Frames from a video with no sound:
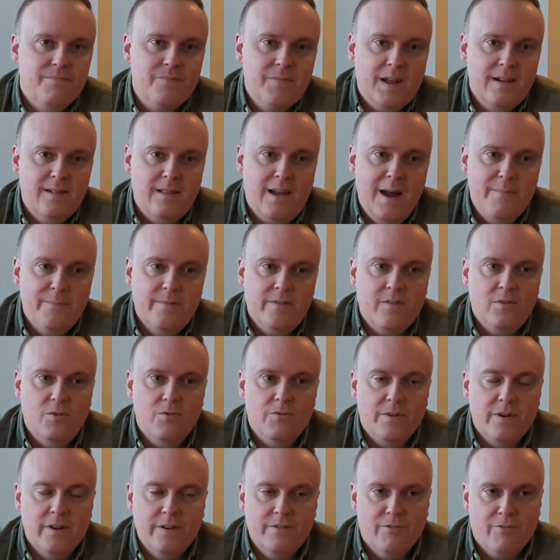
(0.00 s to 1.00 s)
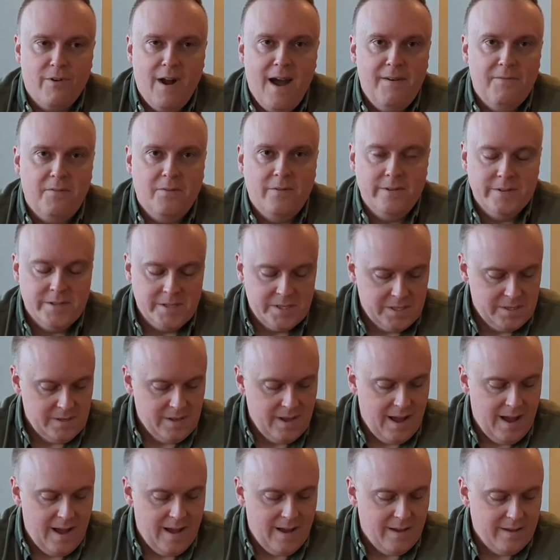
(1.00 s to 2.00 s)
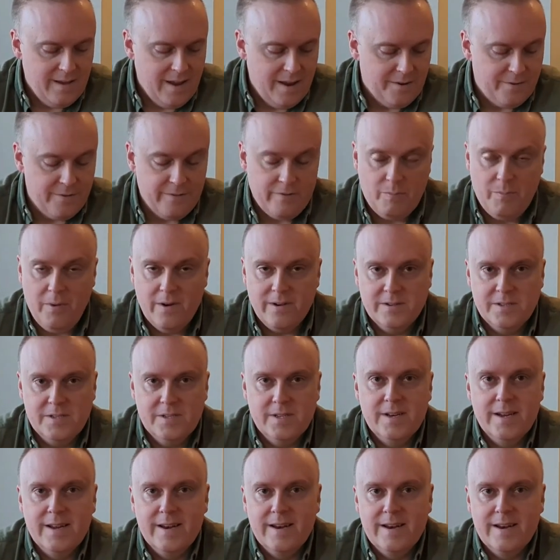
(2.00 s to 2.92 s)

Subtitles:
limestone gravels interspersed in it.